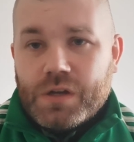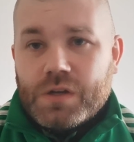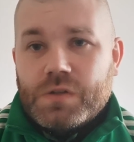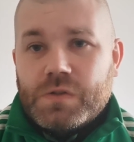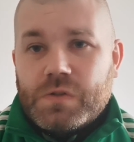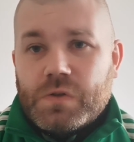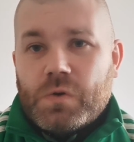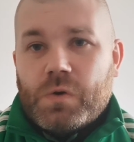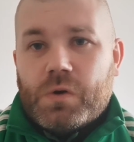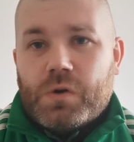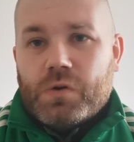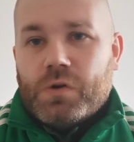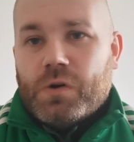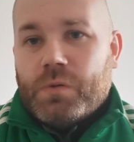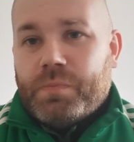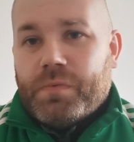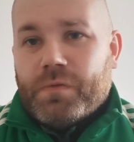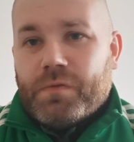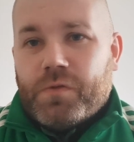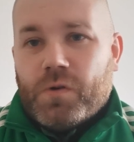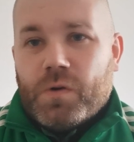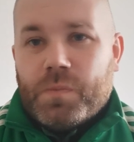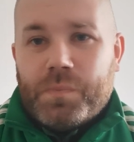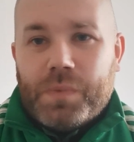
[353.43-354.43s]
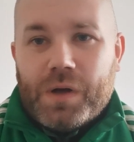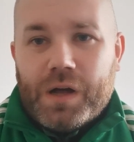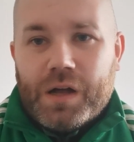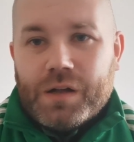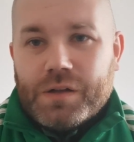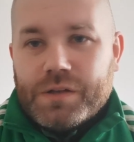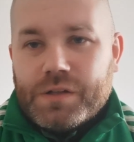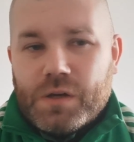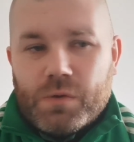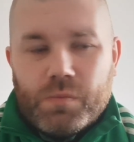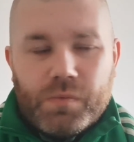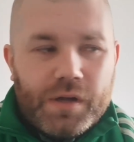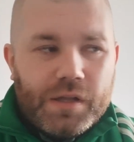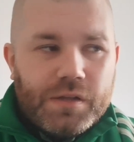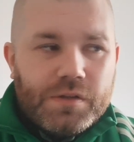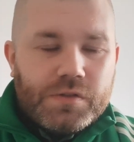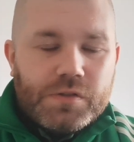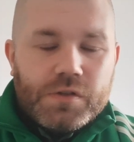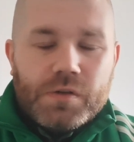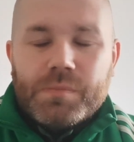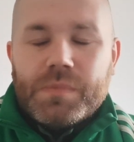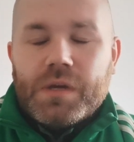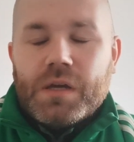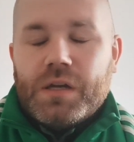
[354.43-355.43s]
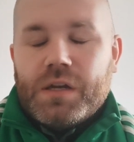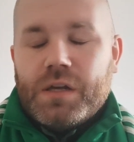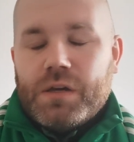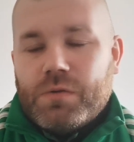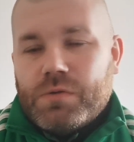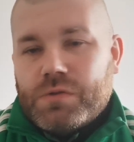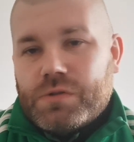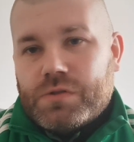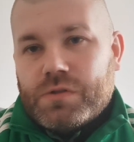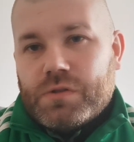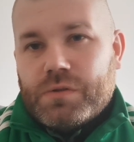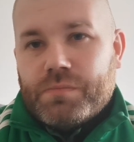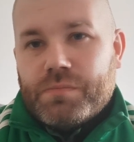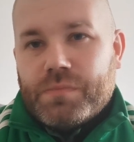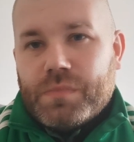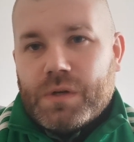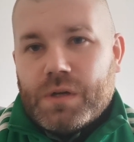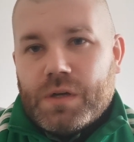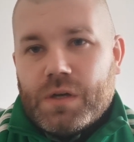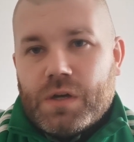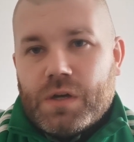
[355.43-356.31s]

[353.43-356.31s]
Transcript: suck it up in football. You win some, you lose some.